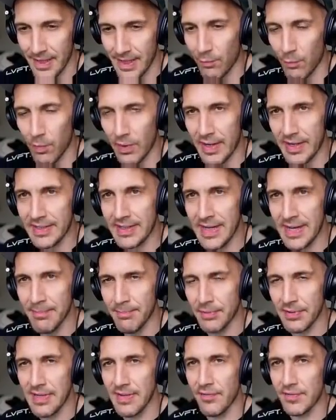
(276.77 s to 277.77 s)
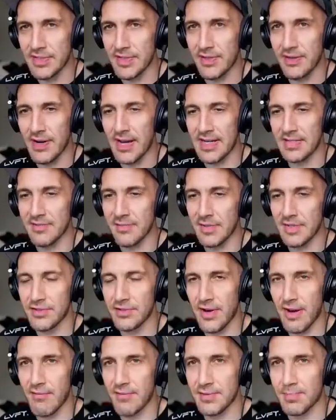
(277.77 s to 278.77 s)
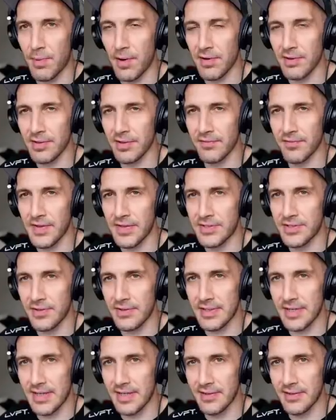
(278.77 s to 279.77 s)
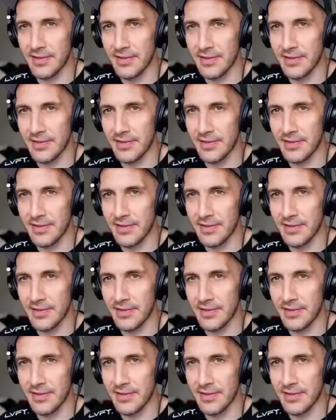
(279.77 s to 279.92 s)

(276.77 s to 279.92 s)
What I can't believe is that there hasn't been a Travis Barker feature yet.